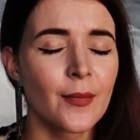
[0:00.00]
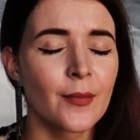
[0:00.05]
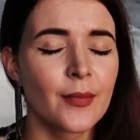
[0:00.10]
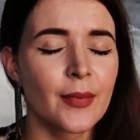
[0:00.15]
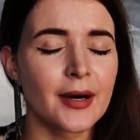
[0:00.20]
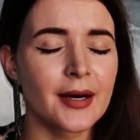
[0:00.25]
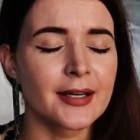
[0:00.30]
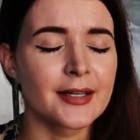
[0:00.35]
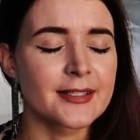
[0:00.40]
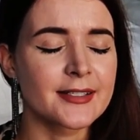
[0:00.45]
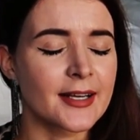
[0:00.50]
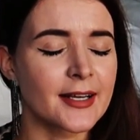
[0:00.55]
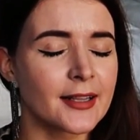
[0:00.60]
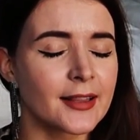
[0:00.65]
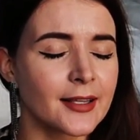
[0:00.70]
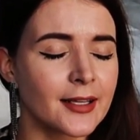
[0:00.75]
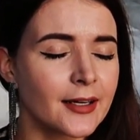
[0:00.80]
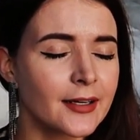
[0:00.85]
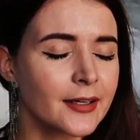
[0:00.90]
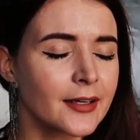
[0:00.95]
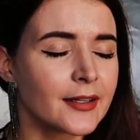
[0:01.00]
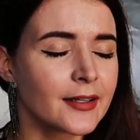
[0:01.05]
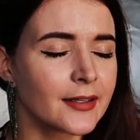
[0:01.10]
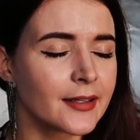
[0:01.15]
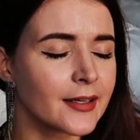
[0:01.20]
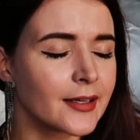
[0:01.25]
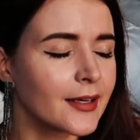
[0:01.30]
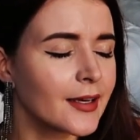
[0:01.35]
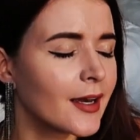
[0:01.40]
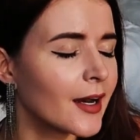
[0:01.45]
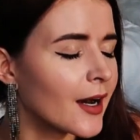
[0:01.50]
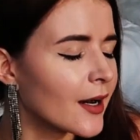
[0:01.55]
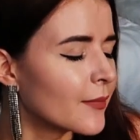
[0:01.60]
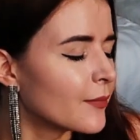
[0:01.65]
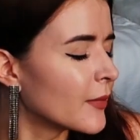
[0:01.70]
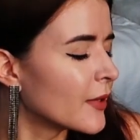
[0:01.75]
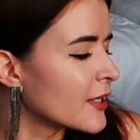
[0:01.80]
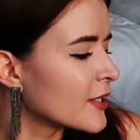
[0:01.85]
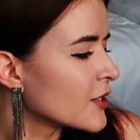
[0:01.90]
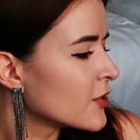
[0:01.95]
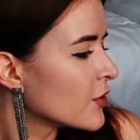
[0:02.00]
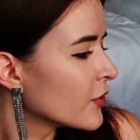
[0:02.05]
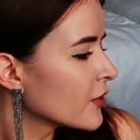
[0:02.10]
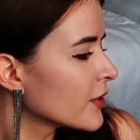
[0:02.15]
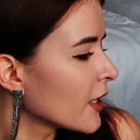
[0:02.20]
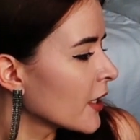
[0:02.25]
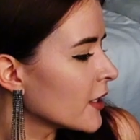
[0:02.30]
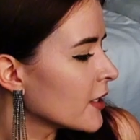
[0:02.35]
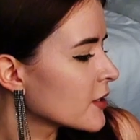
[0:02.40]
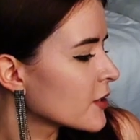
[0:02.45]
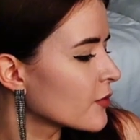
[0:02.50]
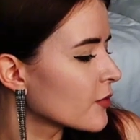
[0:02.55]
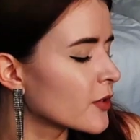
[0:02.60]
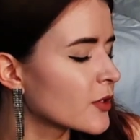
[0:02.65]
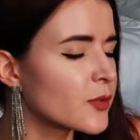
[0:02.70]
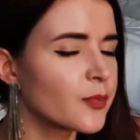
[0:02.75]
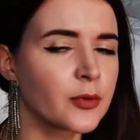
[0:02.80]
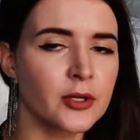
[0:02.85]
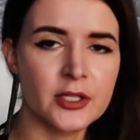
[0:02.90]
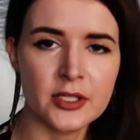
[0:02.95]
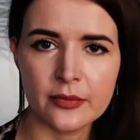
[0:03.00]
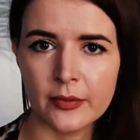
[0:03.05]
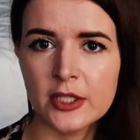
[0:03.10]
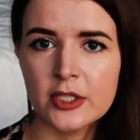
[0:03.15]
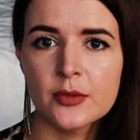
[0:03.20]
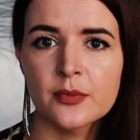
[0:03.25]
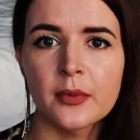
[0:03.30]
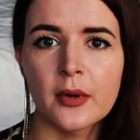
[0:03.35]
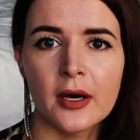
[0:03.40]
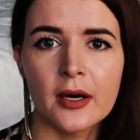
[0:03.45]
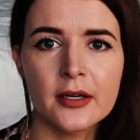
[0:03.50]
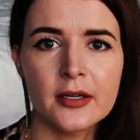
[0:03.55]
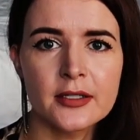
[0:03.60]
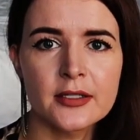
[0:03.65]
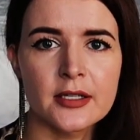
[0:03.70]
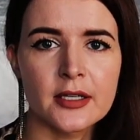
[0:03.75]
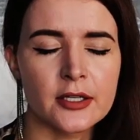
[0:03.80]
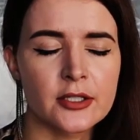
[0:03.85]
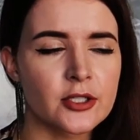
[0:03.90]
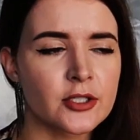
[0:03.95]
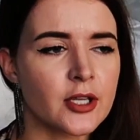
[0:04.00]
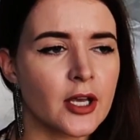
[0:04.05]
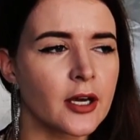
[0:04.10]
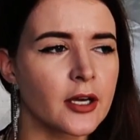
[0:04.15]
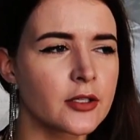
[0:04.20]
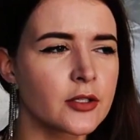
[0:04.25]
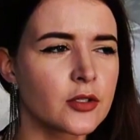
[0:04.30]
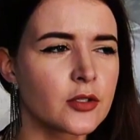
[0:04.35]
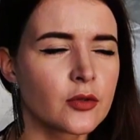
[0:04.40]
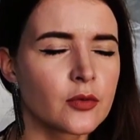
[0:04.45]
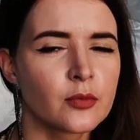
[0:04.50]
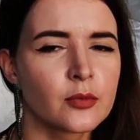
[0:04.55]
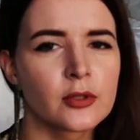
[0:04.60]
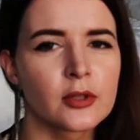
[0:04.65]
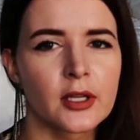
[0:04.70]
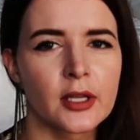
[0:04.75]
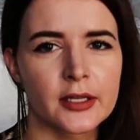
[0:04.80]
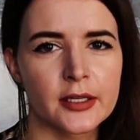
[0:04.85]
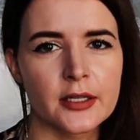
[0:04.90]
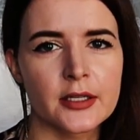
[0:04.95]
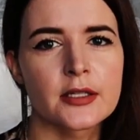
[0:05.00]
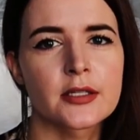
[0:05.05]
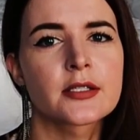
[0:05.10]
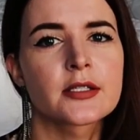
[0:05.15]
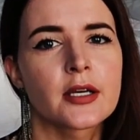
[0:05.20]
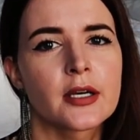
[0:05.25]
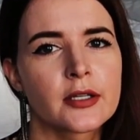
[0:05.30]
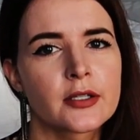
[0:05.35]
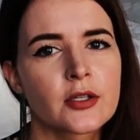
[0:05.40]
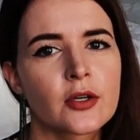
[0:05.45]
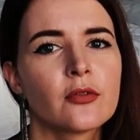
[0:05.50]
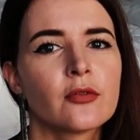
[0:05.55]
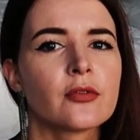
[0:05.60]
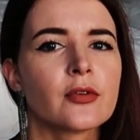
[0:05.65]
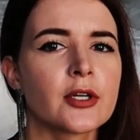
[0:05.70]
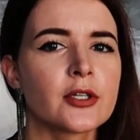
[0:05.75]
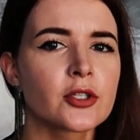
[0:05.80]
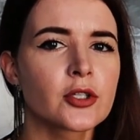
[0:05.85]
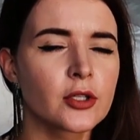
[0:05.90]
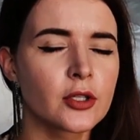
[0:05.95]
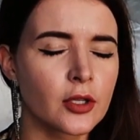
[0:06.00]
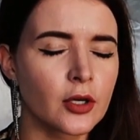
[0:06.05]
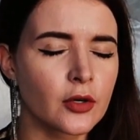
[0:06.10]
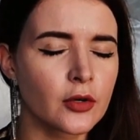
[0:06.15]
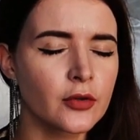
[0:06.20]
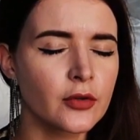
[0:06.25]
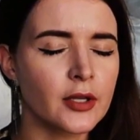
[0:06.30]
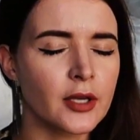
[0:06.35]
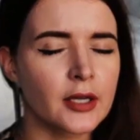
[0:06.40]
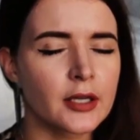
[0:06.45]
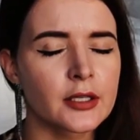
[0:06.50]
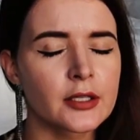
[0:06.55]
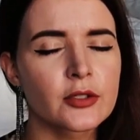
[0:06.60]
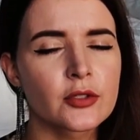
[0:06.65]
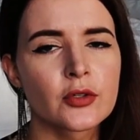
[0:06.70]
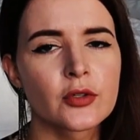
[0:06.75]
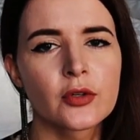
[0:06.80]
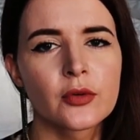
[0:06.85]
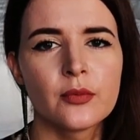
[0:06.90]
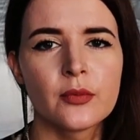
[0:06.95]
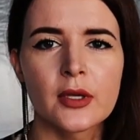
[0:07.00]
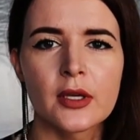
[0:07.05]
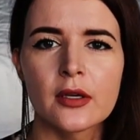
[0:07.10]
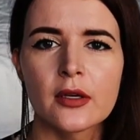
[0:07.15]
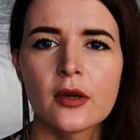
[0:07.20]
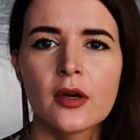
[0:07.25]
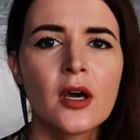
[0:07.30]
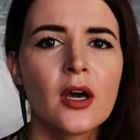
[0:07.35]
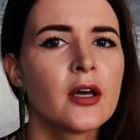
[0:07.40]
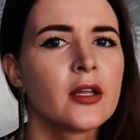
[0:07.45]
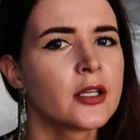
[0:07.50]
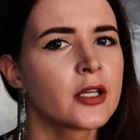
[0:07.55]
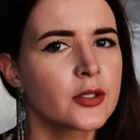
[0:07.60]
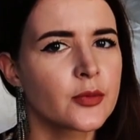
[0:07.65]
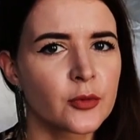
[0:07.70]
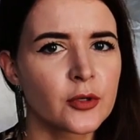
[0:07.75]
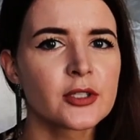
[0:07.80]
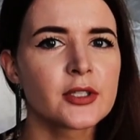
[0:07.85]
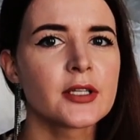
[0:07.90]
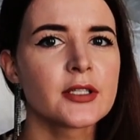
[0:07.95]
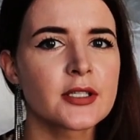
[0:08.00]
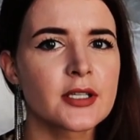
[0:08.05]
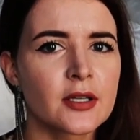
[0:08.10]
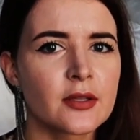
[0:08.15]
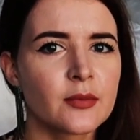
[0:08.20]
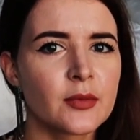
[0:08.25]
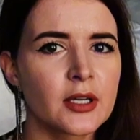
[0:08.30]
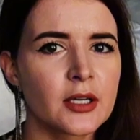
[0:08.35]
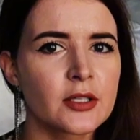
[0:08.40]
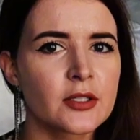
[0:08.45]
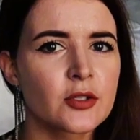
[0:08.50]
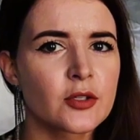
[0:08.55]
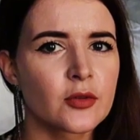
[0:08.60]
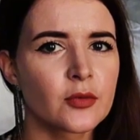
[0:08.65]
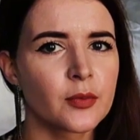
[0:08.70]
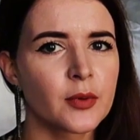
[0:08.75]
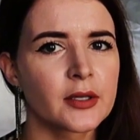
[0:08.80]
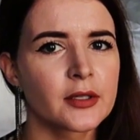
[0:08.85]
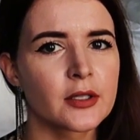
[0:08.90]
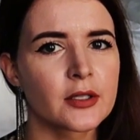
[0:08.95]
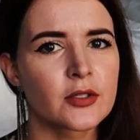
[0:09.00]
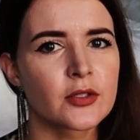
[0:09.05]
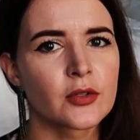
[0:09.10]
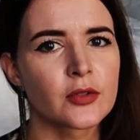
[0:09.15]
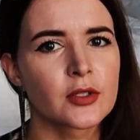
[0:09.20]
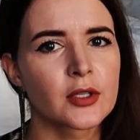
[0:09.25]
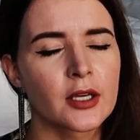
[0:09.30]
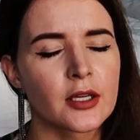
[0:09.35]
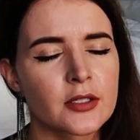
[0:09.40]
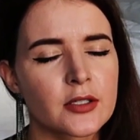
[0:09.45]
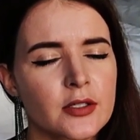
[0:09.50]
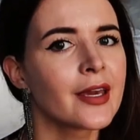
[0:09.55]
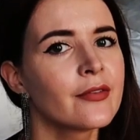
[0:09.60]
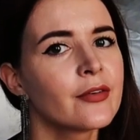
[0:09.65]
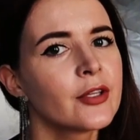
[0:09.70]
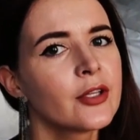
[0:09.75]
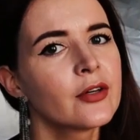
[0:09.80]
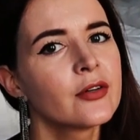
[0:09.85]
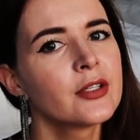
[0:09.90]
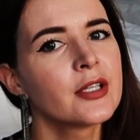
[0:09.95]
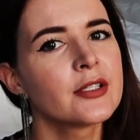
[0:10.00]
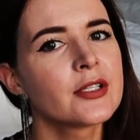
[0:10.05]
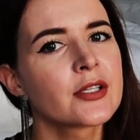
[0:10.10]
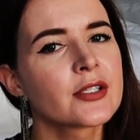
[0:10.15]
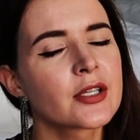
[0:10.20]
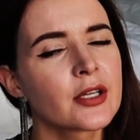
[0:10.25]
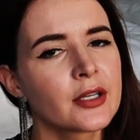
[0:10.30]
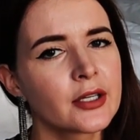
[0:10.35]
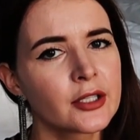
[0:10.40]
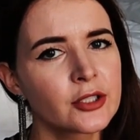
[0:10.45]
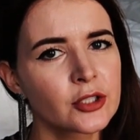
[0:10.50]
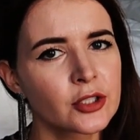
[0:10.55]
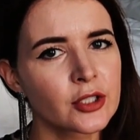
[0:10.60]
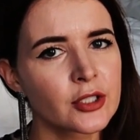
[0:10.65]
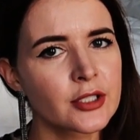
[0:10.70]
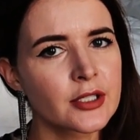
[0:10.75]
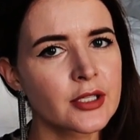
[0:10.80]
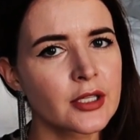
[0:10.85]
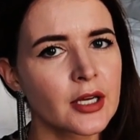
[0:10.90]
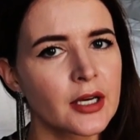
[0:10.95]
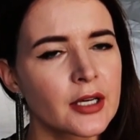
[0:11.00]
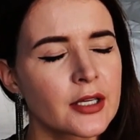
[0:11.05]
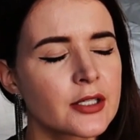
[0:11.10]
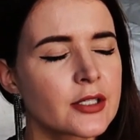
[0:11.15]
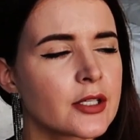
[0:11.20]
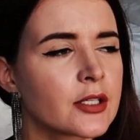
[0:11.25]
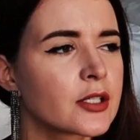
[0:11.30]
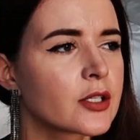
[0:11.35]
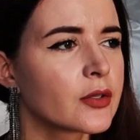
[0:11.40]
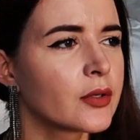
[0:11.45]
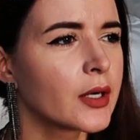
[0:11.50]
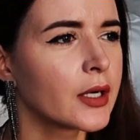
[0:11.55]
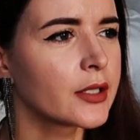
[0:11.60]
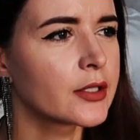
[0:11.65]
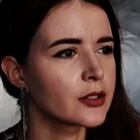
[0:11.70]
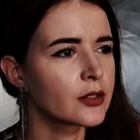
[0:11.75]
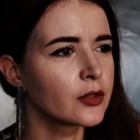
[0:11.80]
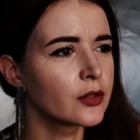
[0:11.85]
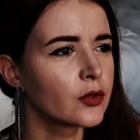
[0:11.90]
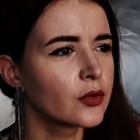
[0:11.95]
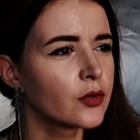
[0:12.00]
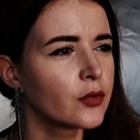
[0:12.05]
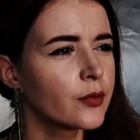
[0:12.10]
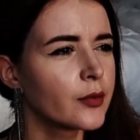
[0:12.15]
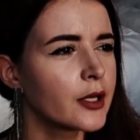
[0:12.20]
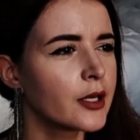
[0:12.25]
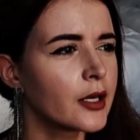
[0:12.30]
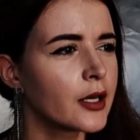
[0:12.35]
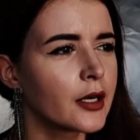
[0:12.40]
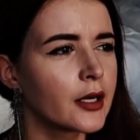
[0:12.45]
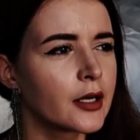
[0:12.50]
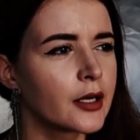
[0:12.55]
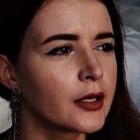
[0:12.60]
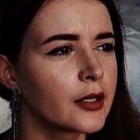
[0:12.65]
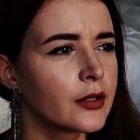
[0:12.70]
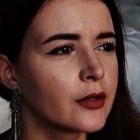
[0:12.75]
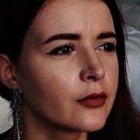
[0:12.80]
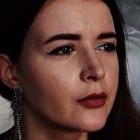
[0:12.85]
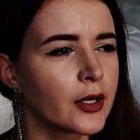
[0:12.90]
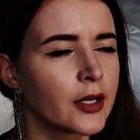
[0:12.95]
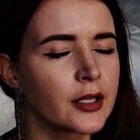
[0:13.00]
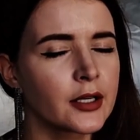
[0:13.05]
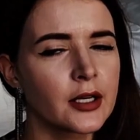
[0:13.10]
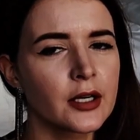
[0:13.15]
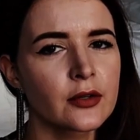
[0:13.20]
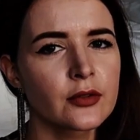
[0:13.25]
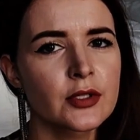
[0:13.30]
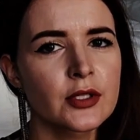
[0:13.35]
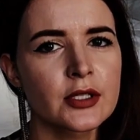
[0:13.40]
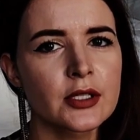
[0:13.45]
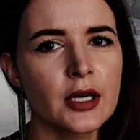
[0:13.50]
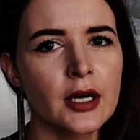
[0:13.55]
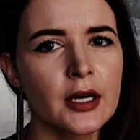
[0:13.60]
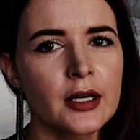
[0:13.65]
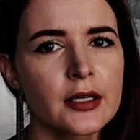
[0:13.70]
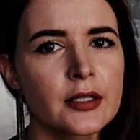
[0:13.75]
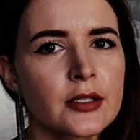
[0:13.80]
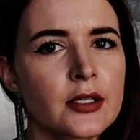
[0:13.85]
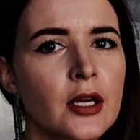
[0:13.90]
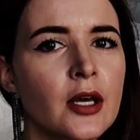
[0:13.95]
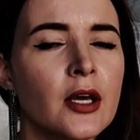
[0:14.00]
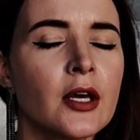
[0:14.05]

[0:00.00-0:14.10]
But luckily my suitcase was pretty much packed. I just had to put like a set of fresh clothes and it took me not more than 10 minutes to pack the suitcase. Even though the destination is nice, it's quite gloomy and rainy outside.